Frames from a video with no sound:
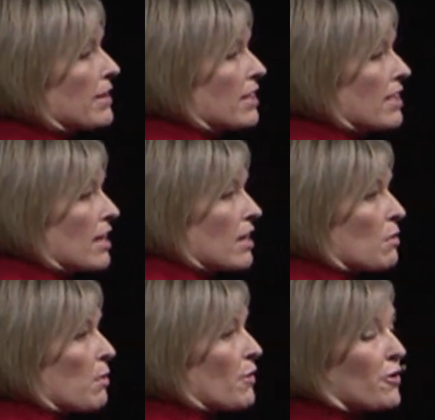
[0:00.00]
think,
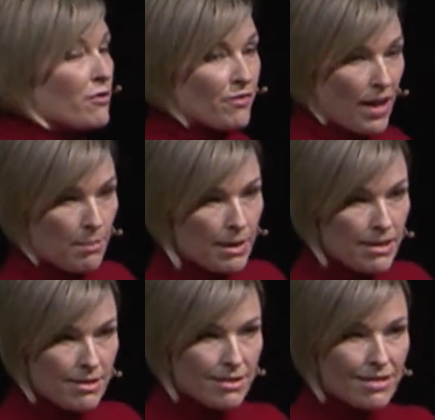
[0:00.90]
well, they're
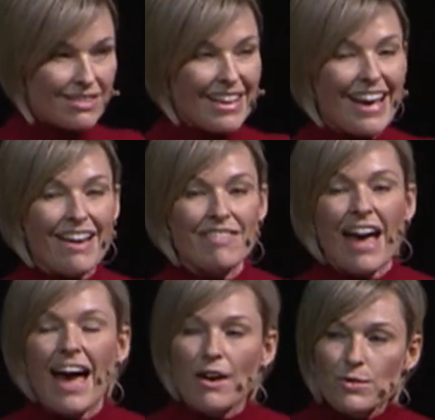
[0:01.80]
famous. They have that
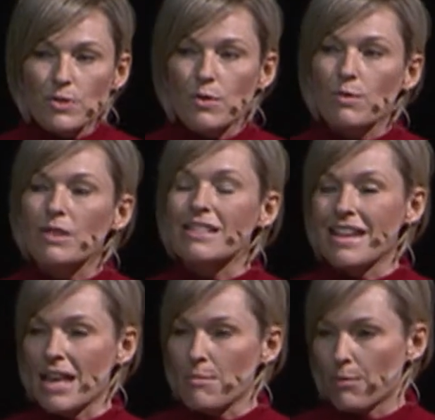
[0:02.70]
household
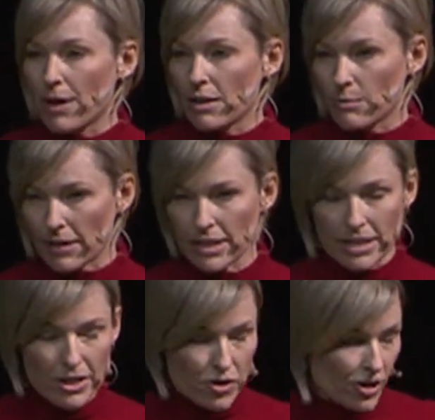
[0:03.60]
name brand
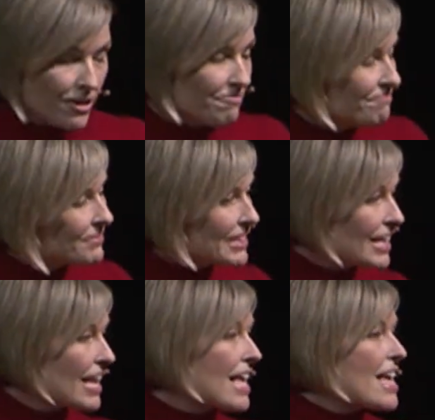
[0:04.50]
recognition.
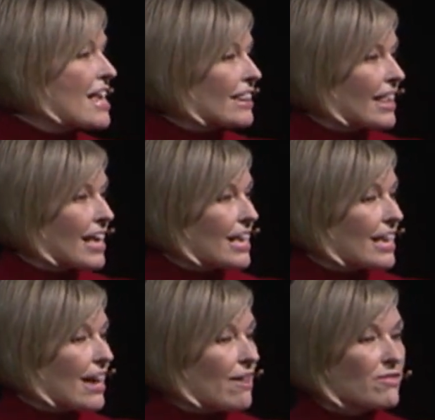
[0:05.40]
They
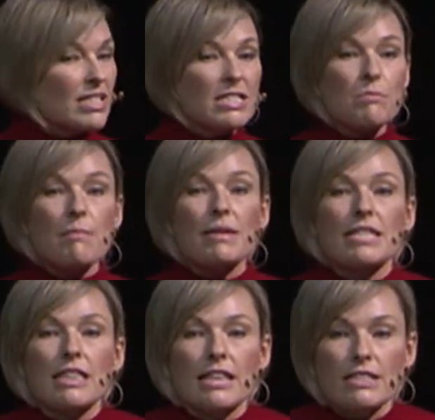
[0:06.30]
have done some amazing
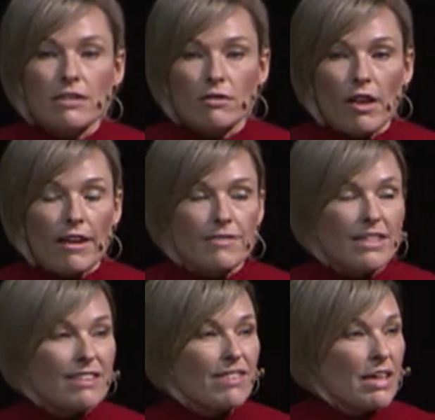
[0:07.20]
things in their lives that
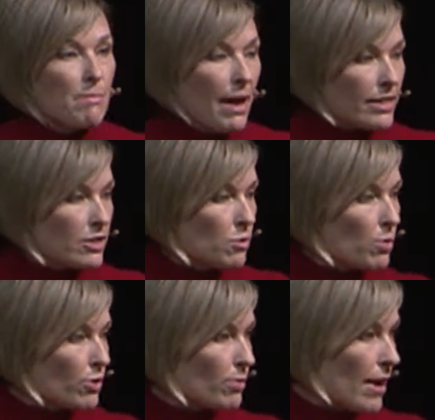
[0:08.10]
have impacted the
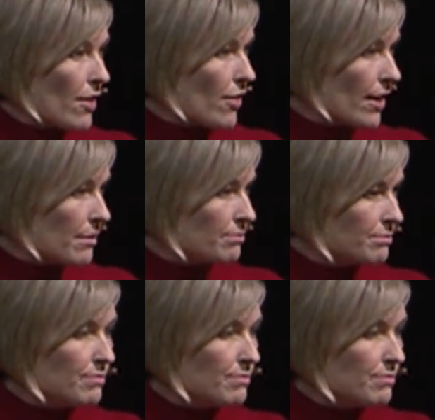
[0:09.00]
world around them.